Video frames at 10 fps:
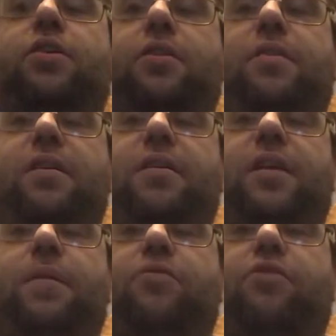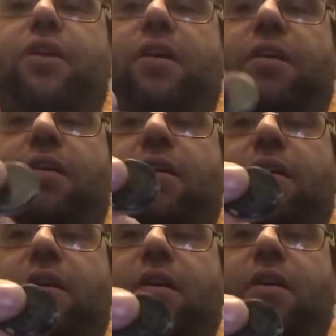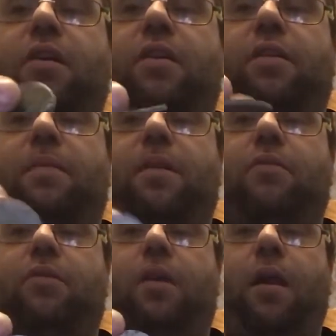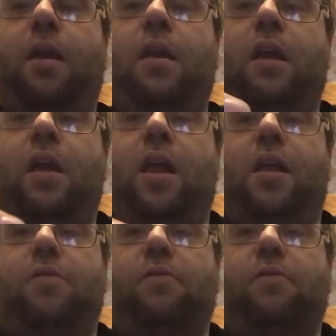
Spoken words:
use these to keep track of the player order. You